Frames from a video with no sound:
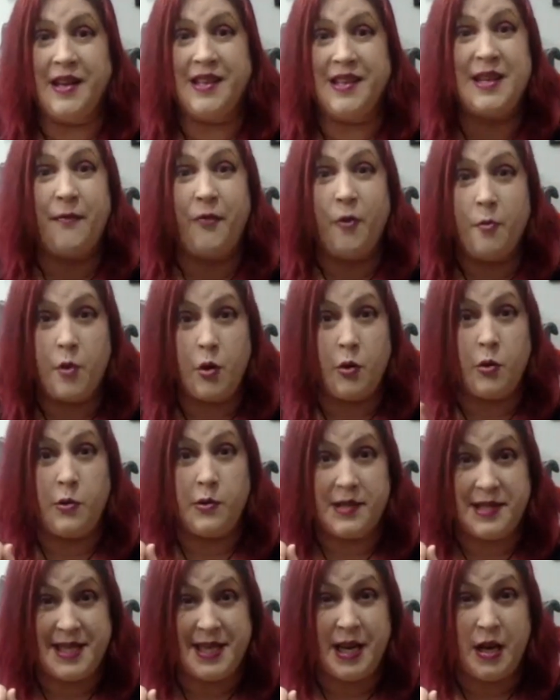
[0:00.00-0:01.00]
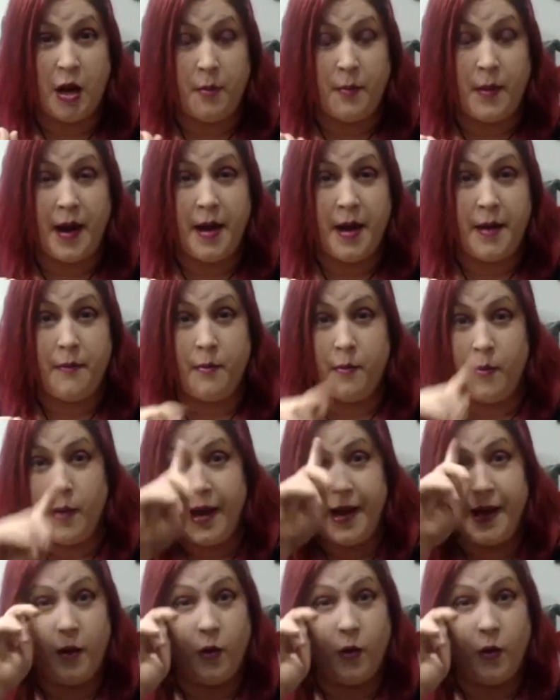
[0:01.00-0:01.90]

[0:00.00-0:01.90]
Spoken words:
except for Moon, who's sitting on my